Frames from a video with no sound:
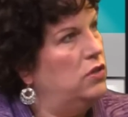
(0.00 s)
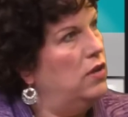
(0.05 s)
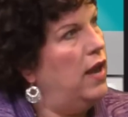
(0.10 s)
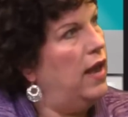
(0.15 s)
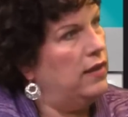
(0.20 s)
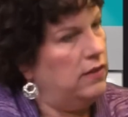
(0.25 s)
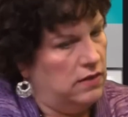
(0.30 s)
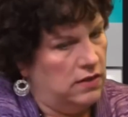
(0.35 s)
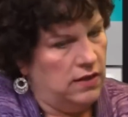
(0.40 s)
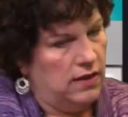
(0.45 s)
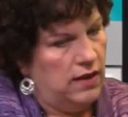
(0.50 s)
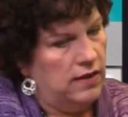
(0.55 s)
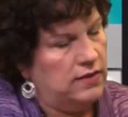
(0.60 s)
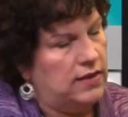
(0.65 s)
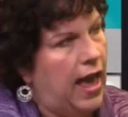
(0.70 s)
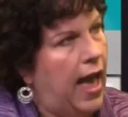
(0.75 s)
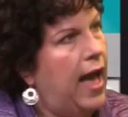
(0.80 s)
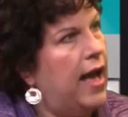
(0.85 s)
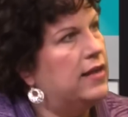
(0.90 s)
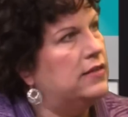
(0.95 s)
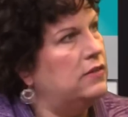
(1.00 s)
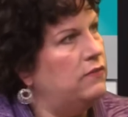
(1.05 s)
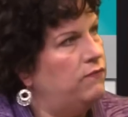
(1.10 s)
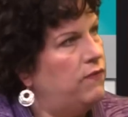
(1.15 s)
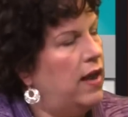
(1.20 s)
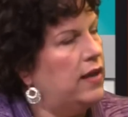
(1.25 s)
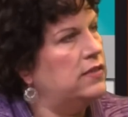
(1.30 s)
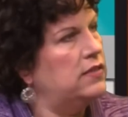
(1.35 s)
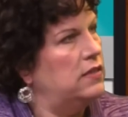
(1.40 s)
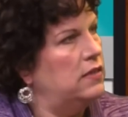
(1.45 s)
it, it has
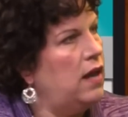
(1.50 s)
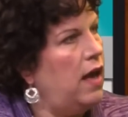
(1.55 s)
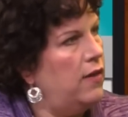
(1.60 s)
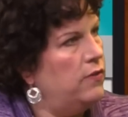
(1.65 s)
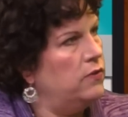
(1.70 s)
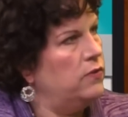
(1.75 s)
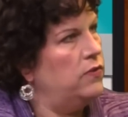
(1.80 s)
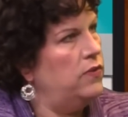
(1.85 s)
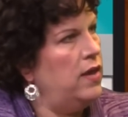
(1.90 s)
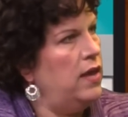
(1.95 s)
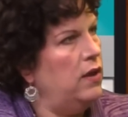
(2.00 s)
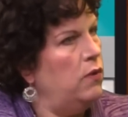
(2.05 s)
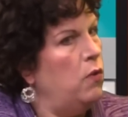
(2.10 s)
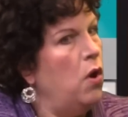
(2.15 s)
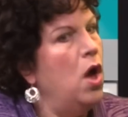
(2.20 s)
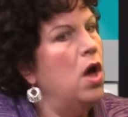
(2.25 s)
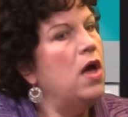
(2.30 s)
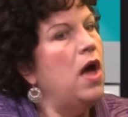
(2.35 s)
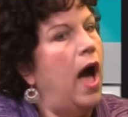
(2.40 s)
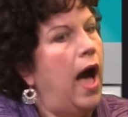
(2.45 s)
effects into other things.